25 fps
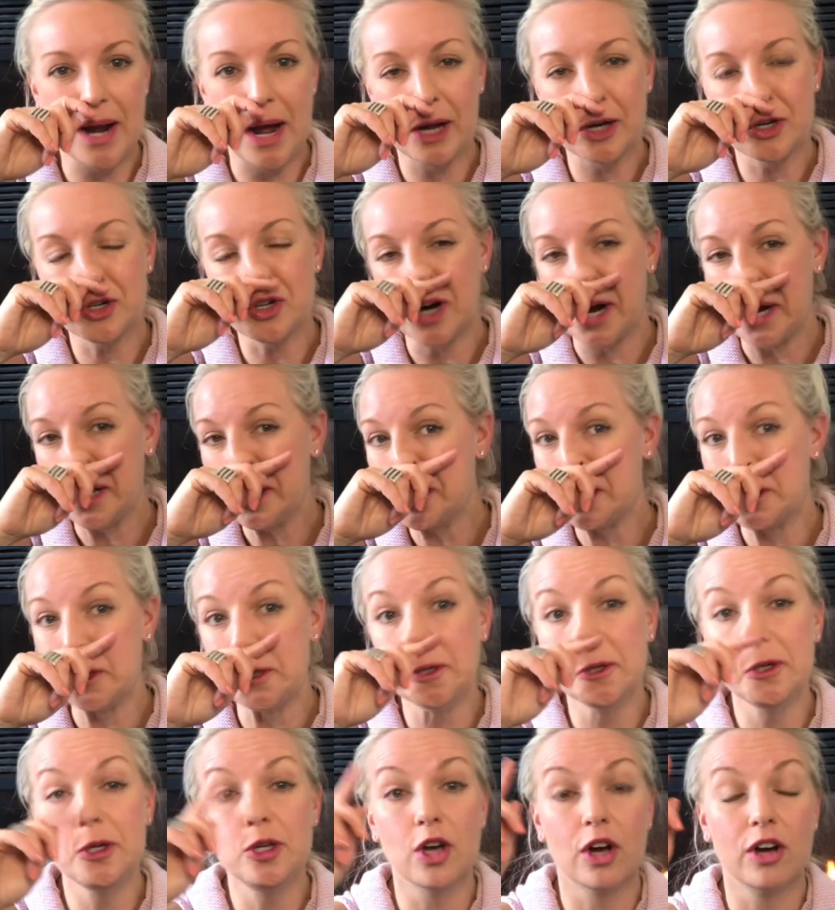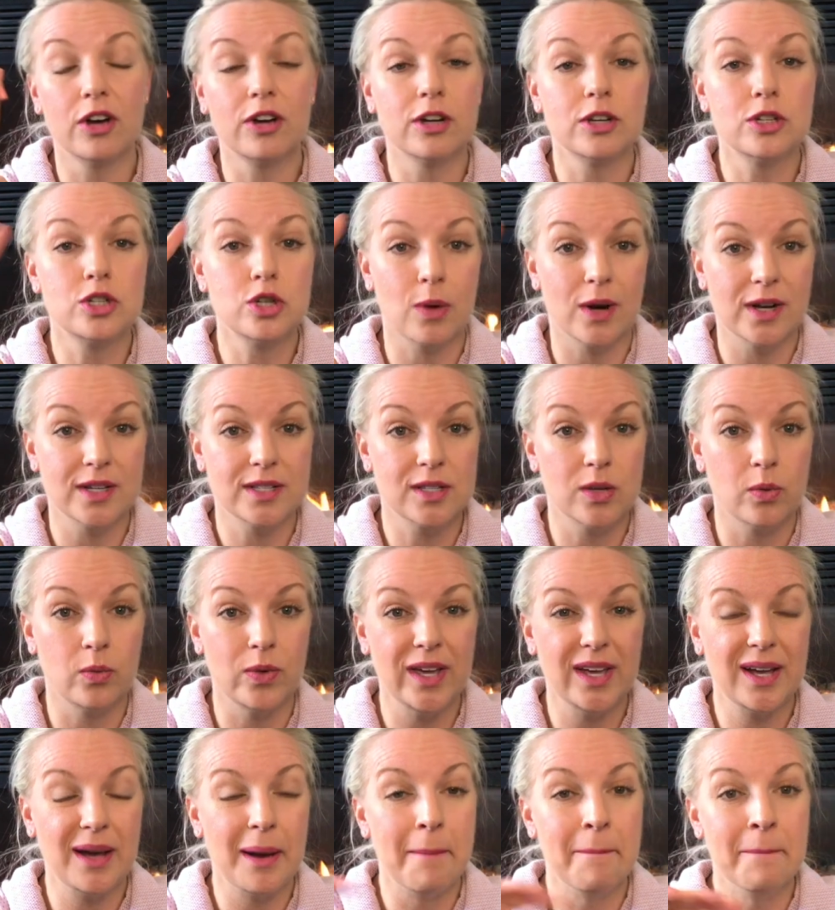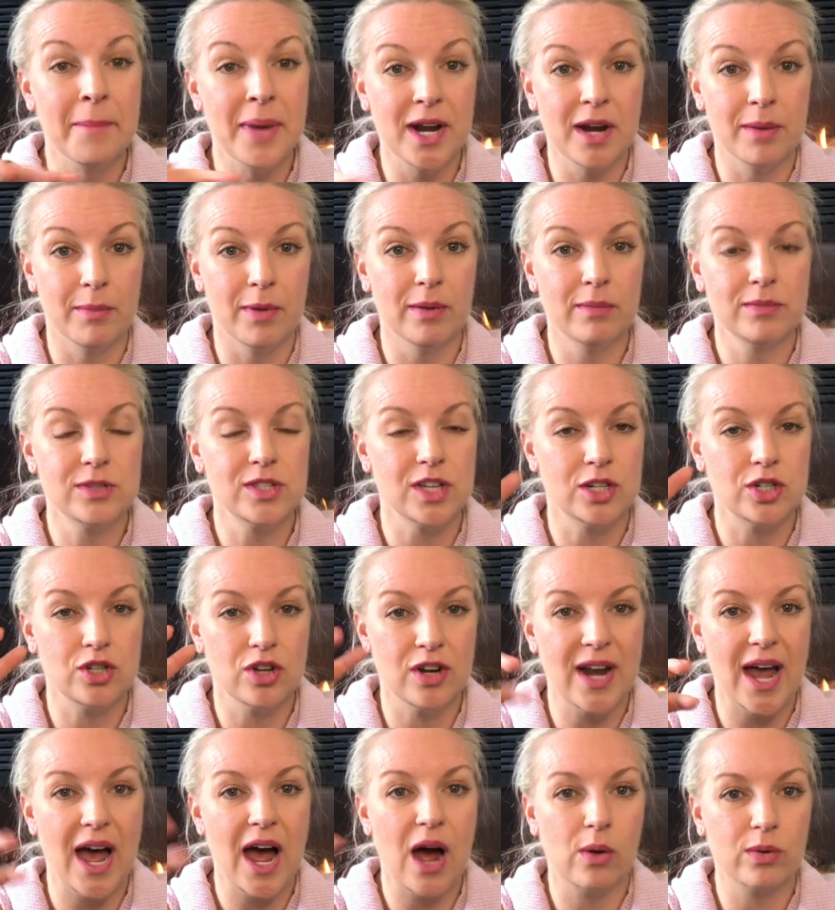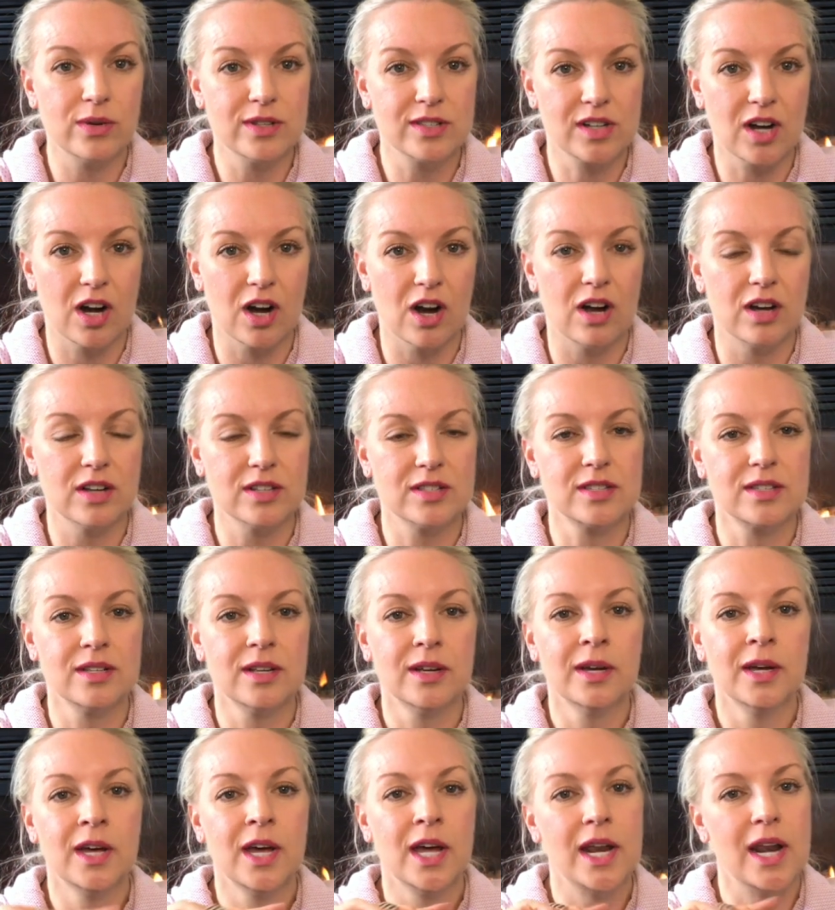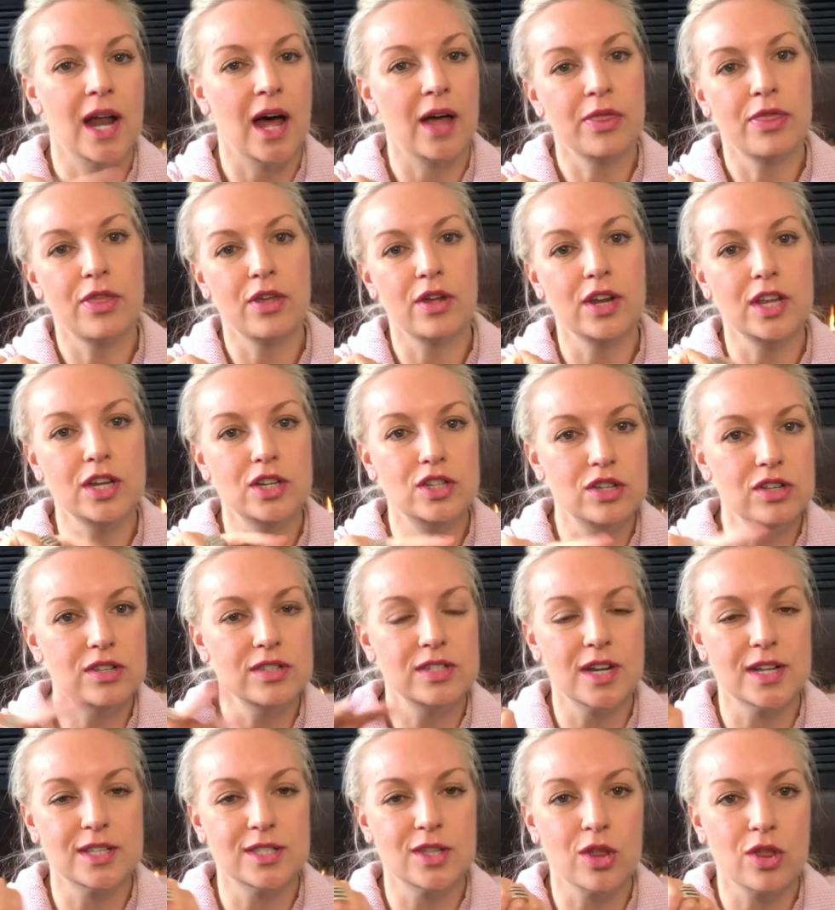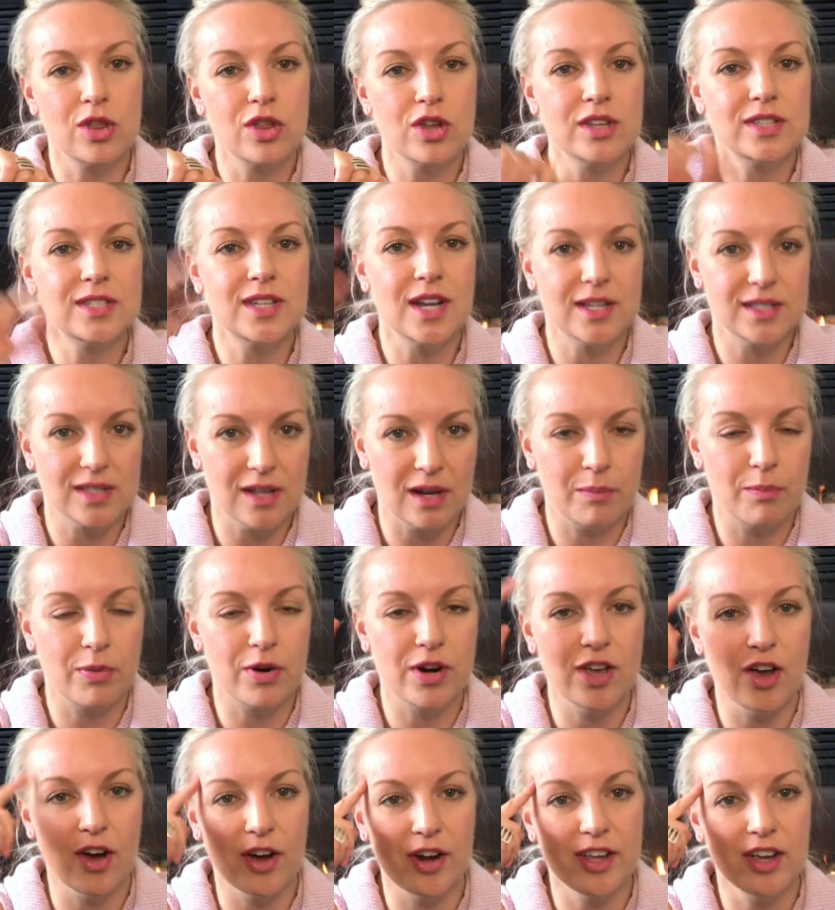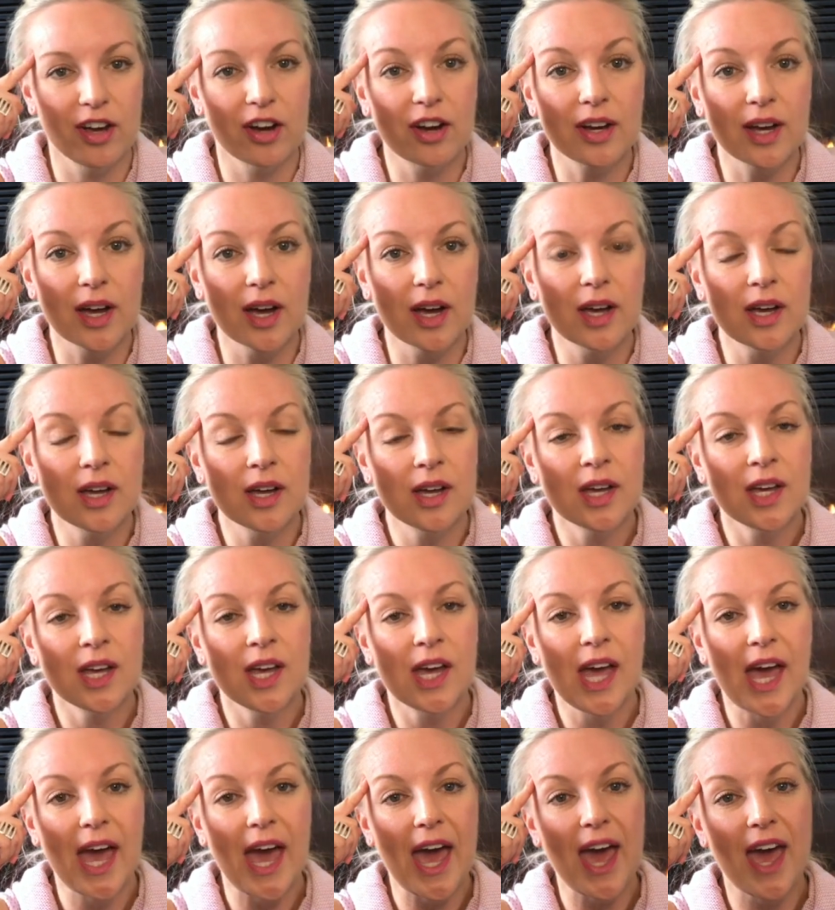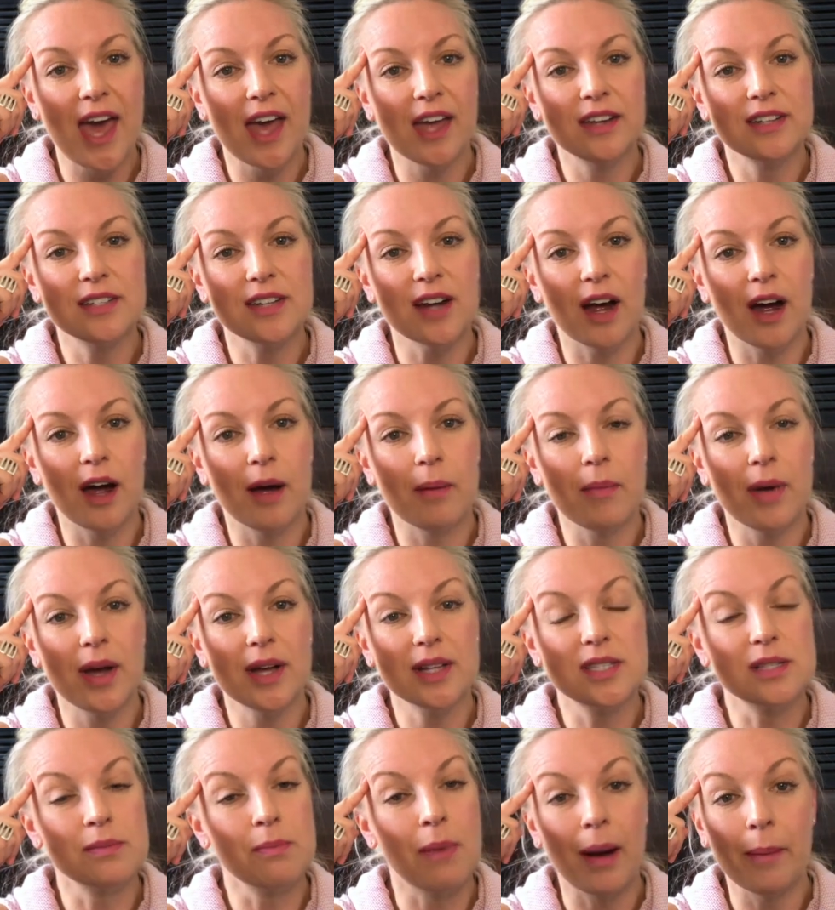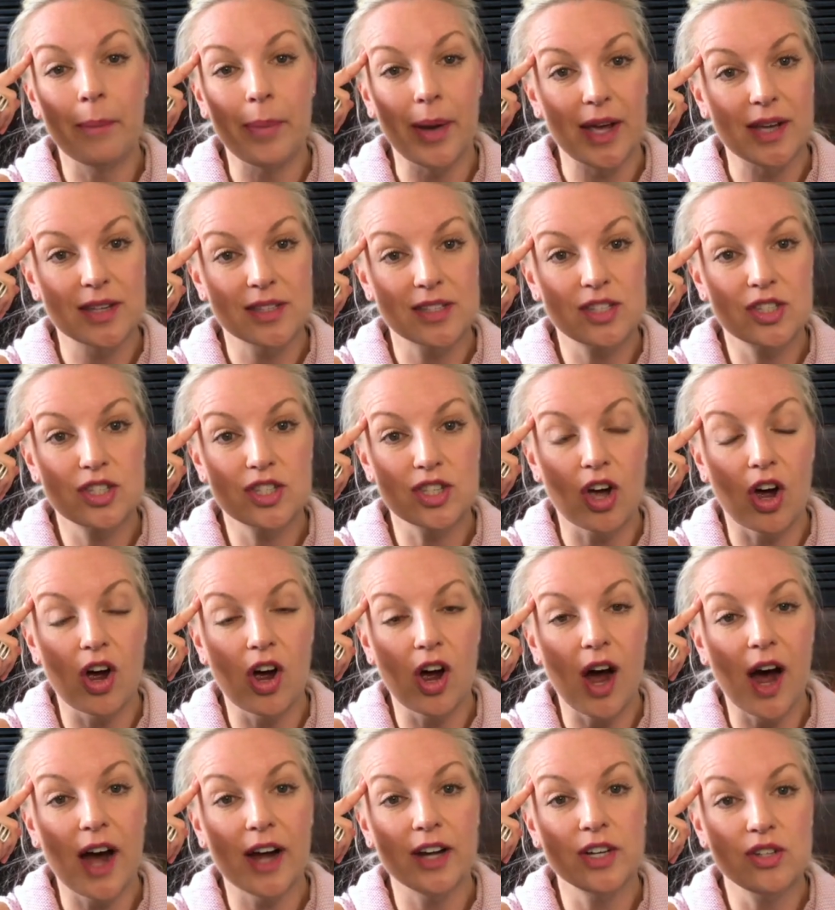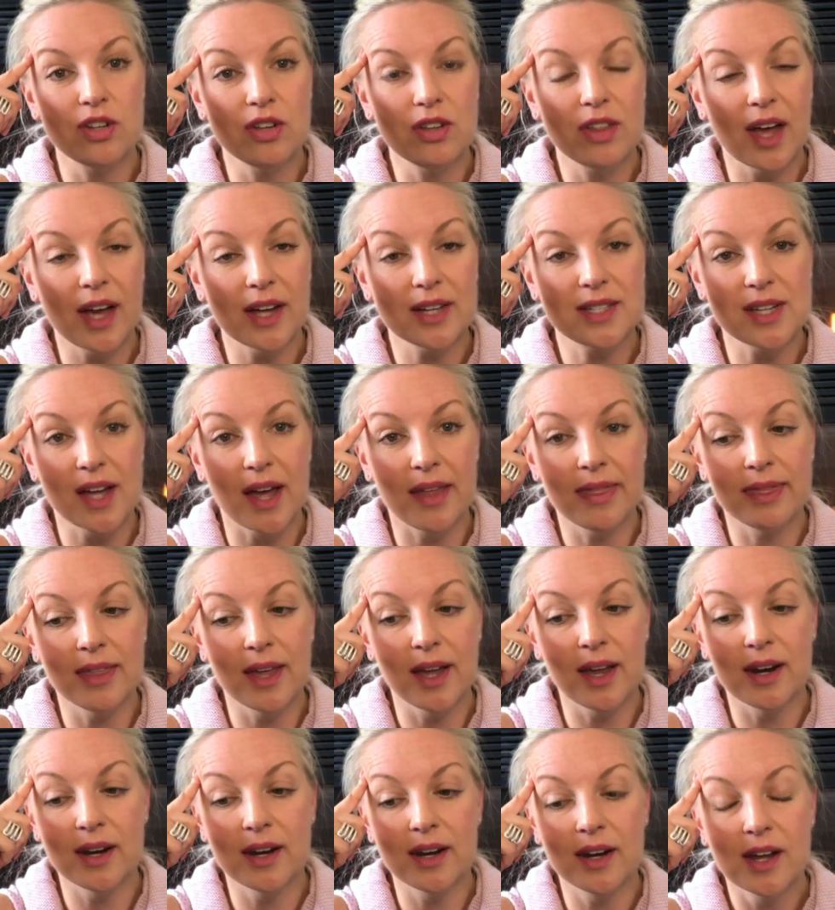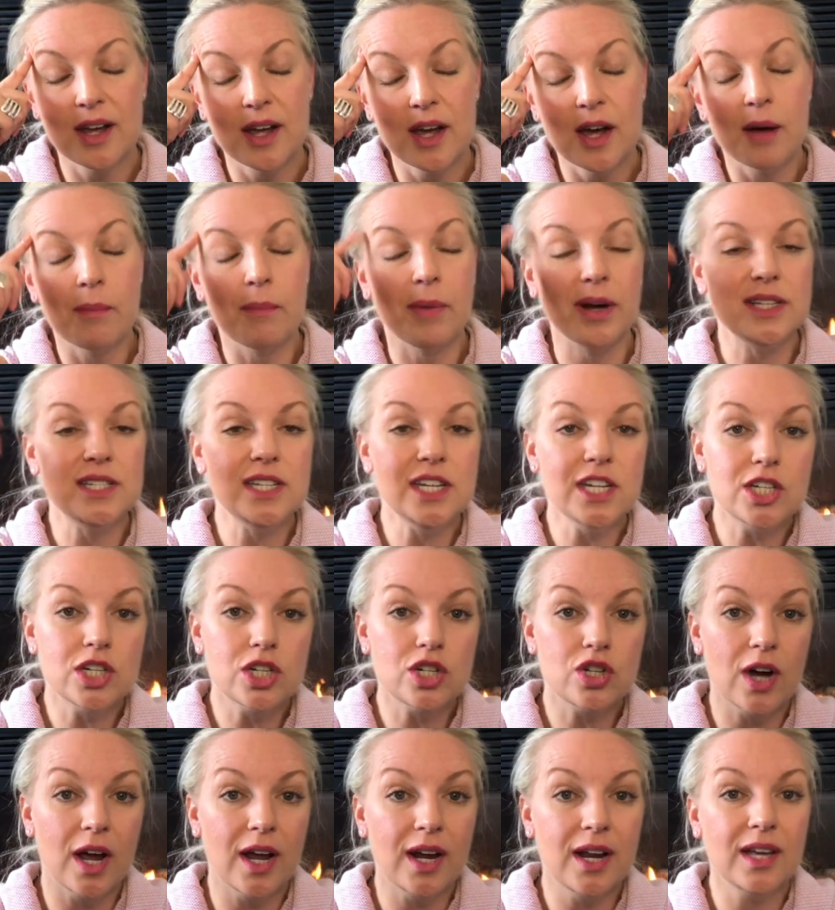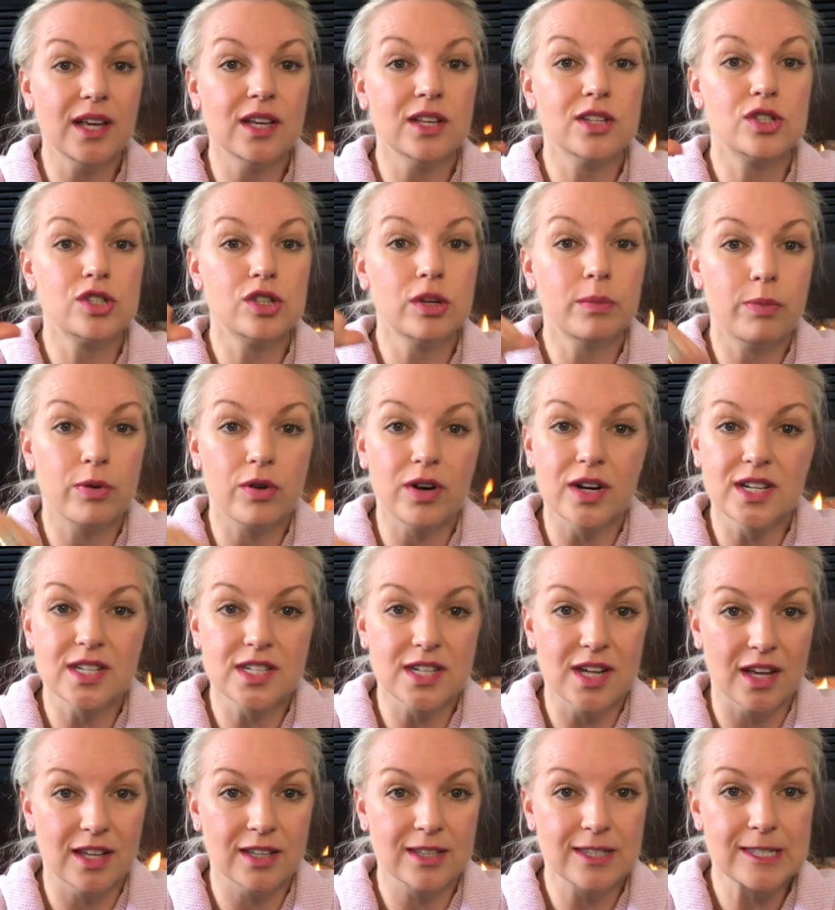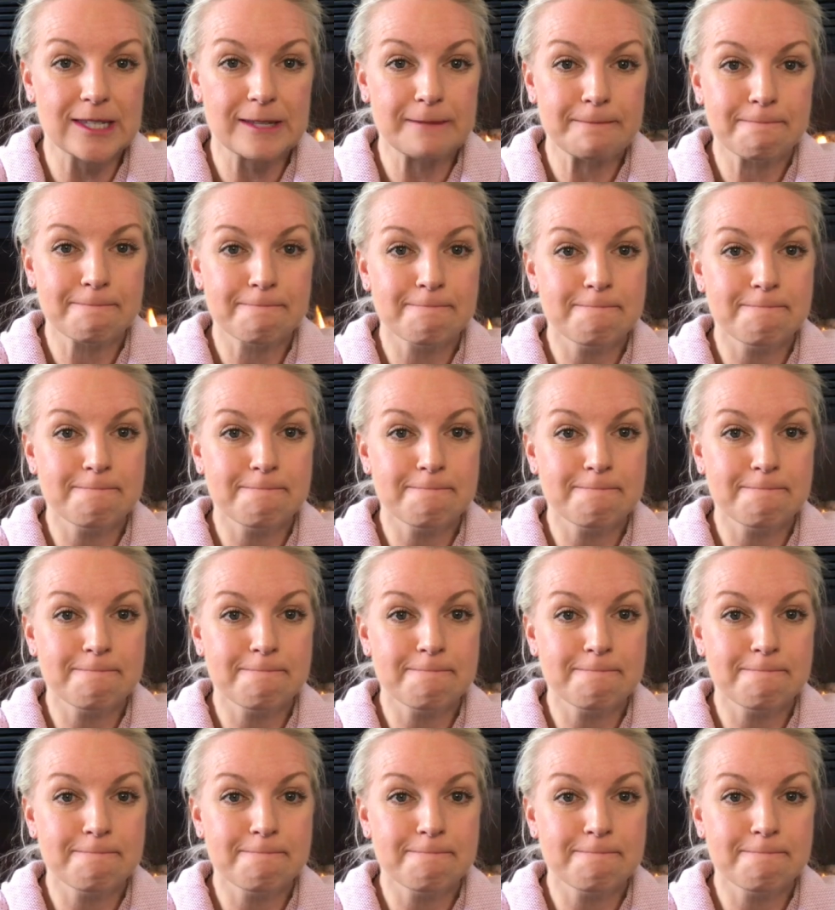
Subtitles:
I try and do yoga twice a week minimum. So I do an hour's class, 9:30 Tuesdays and Thursdays at Priyati Yoga, and it's my best. So I do that, and then my teacher training is super intense.